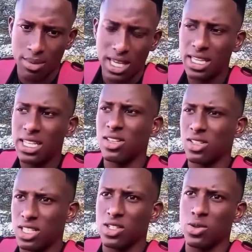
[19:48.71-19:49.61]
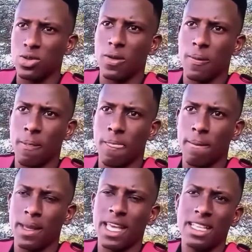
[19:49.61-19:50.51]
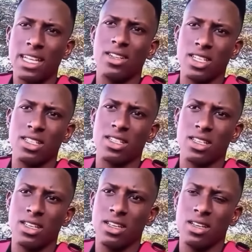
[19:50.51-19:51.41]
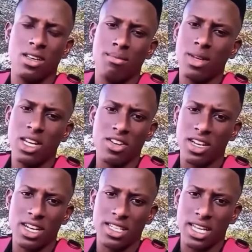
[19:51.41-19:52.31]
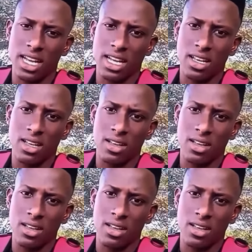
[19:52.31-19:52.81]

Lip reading: I can't tell you this, you. I can't tell you this. I don't rate the style.